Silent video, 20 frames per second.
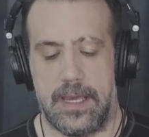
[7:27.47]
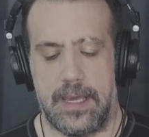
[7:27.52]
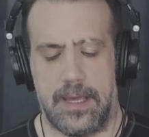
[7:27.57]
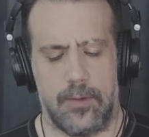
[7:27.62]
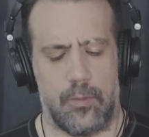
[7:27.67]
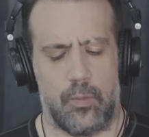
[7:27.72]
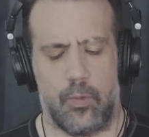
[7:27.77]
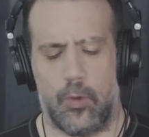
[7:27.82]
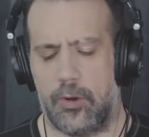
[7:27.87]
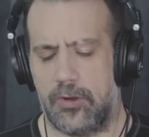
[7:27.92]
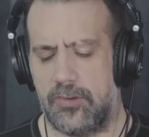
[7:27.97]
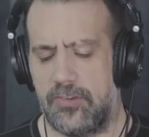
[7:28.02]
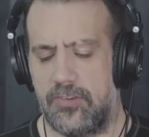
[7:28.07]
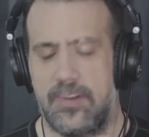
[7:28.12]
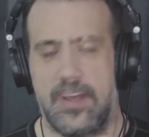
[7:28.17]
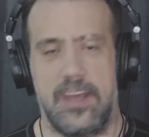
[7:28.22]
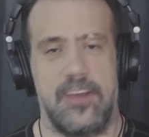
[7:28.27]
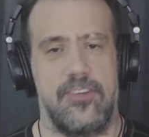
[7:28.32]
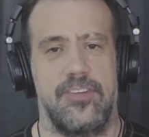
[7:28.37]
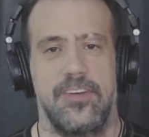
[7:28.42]
and
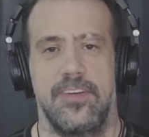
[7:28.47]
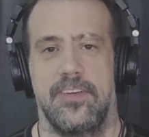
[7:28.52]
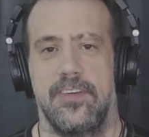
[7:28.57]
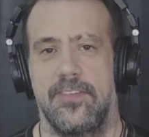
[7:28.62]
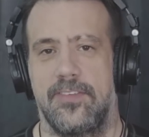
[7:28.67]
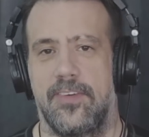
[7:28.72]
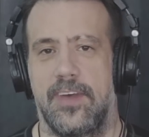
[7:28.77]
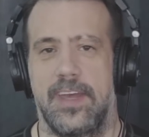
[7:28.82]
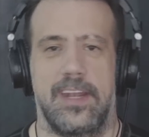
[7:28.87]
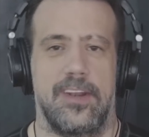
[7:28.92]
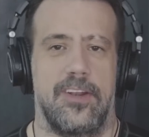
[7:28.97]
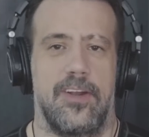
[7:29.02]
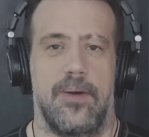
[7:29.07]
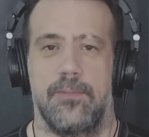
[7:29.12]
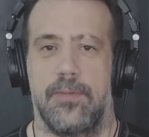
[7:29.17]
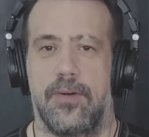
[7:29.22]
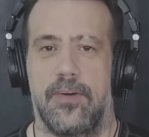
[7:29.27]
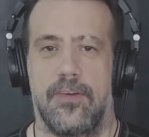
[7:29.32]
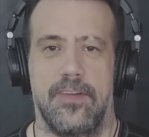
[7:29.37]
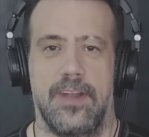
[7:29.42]
Workstation is like
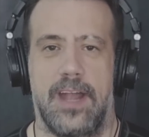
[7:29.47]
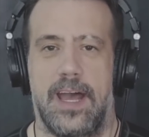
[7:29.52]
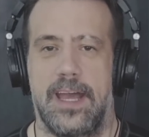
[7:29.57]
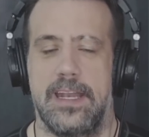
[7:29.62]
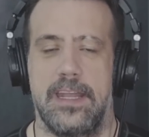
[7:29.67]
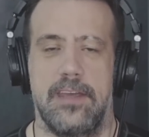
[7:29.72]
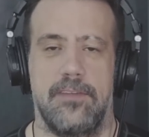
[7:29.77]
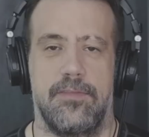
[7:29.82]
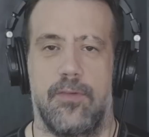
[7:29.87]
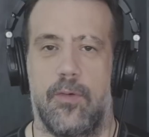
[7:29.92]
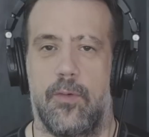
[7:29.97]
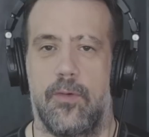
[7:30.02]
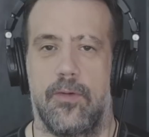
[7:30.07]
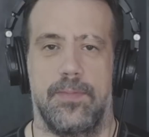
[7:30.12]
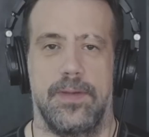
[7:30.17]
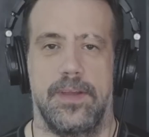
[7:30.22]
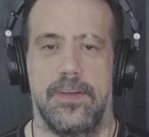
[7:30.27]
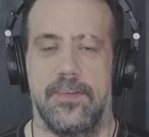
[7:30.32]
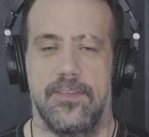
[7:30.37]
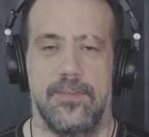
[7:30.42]
number 94,
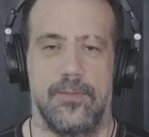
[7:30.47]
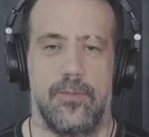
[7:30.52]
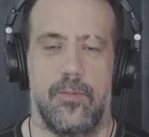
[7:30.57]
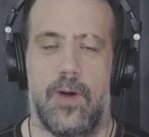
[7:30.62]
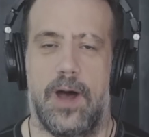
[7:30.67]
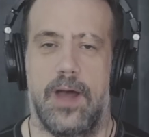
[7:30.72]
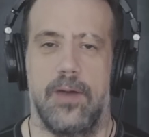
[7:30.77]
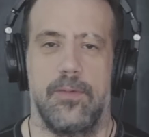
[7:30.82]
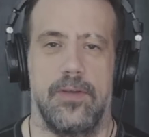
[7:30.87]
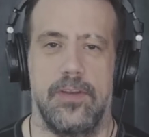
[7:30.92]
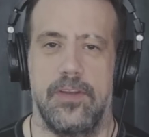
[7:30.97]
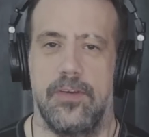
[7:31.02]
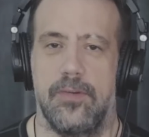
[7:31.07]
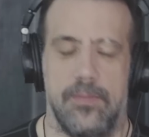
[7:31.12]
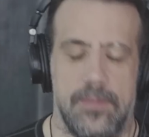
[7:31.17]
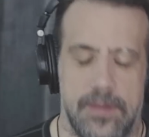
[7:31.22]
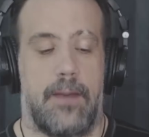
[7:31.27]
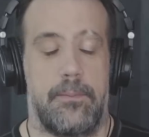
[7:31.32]
because why would you?